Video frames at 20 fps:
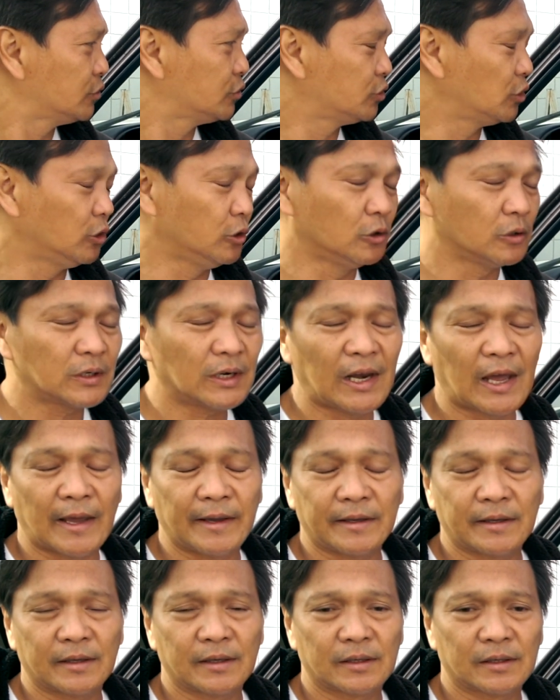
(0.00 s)
to look
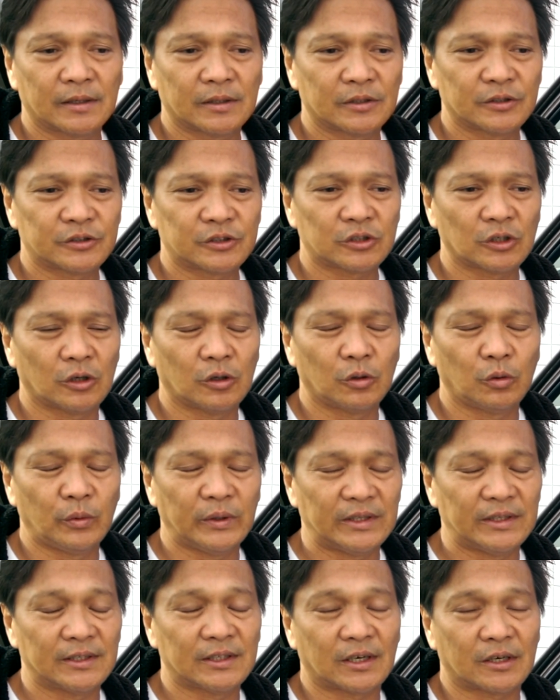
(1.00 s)
like, so
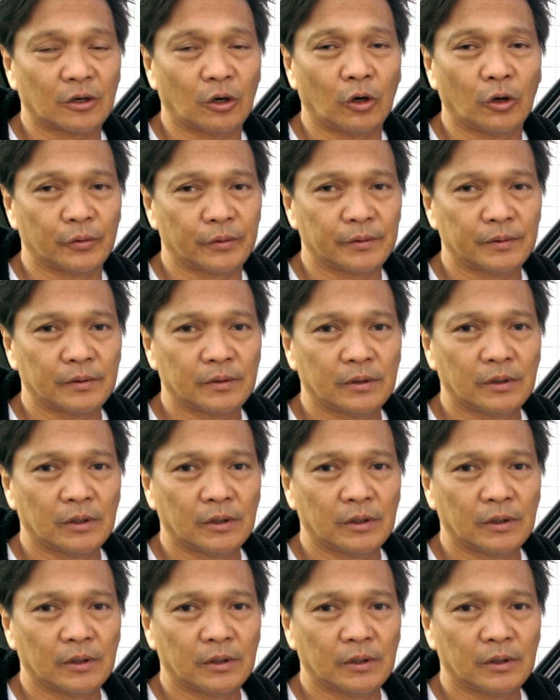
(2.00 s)
we did our own.